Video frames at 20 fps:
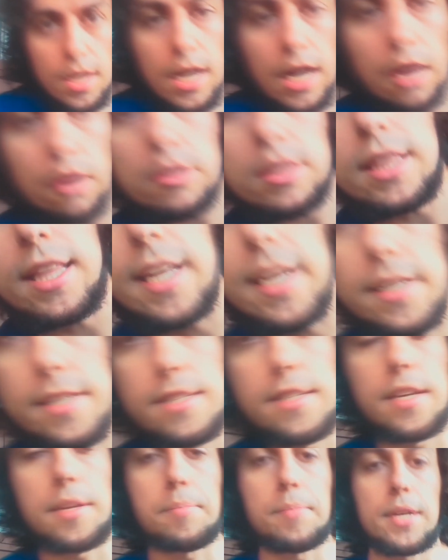outlet
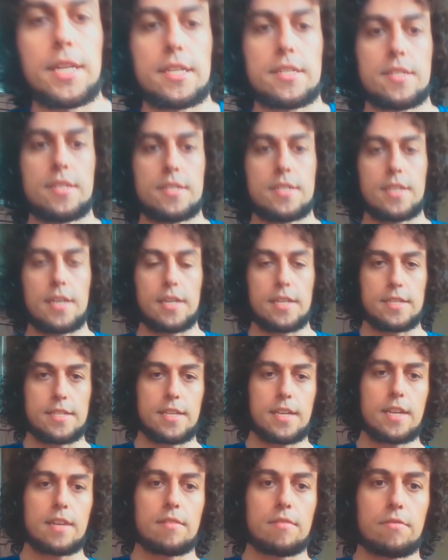that many societies
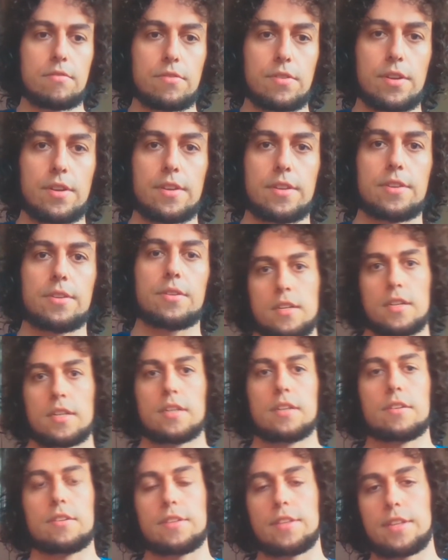have, where
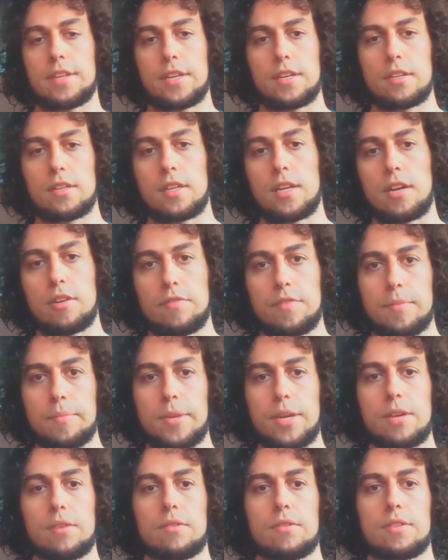either they kill an alpha
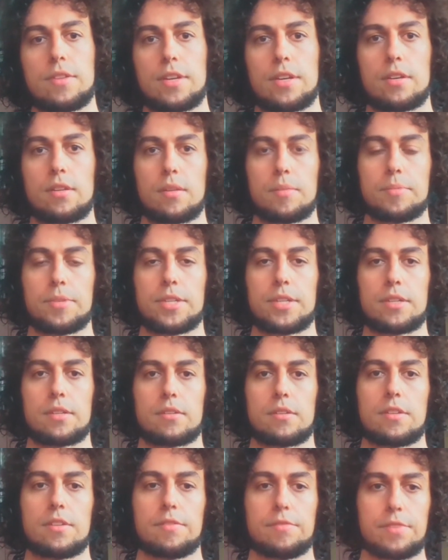male or they kill a
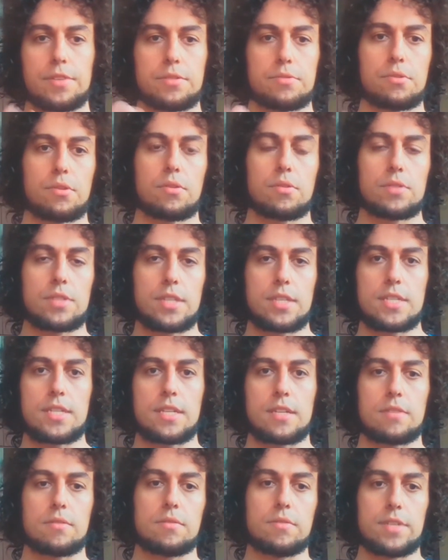particular individual
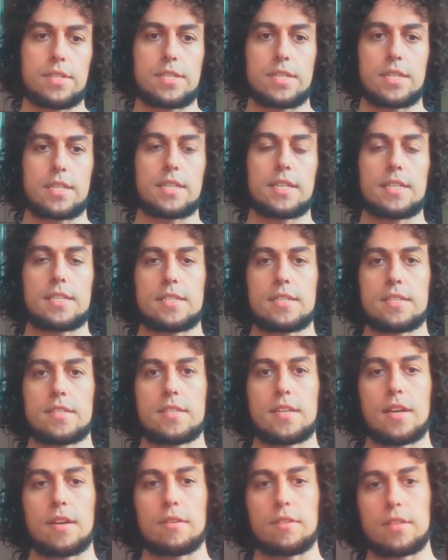who isn't
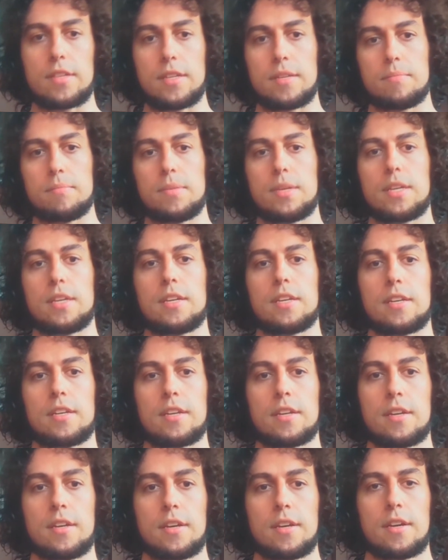necessarily being
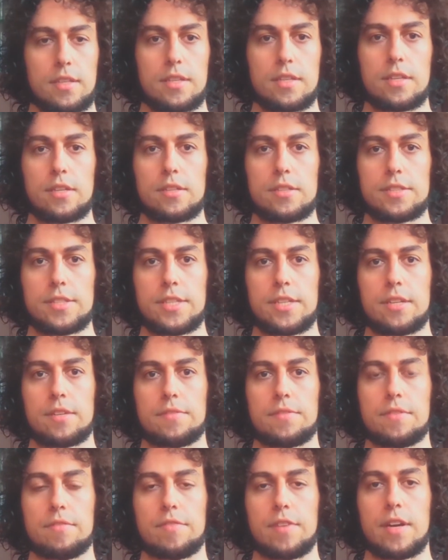guilty
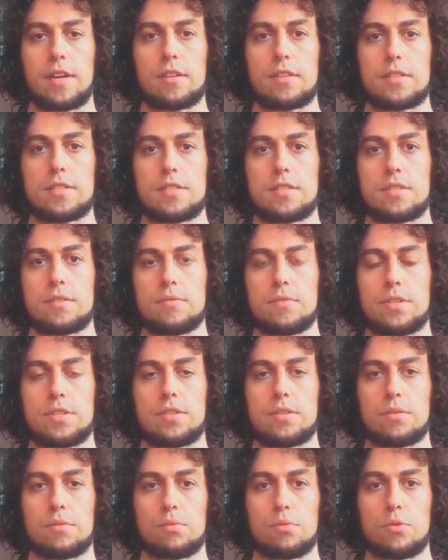of the violence in which
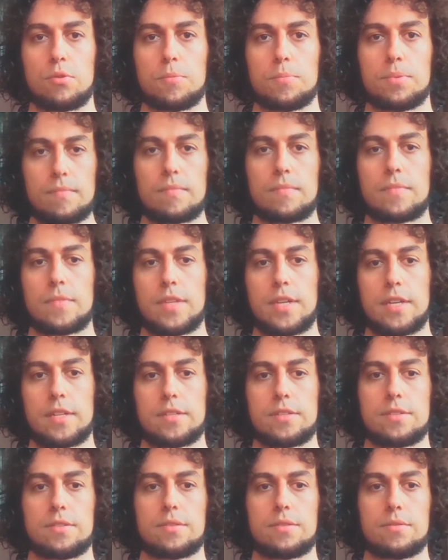the group
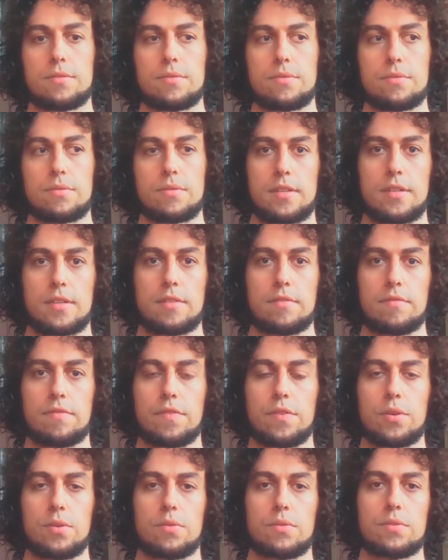tends to
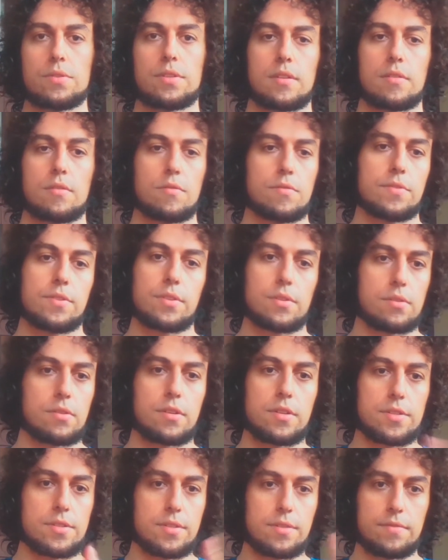unfold over the
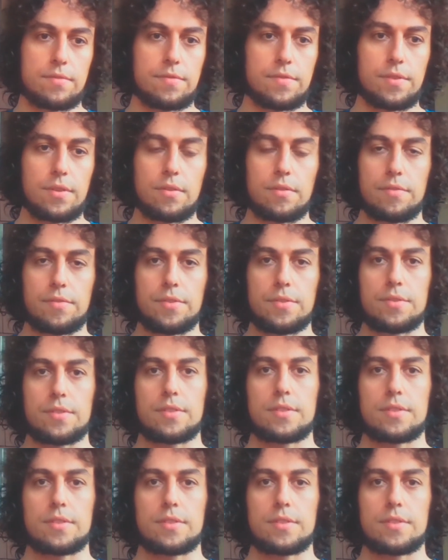course of a few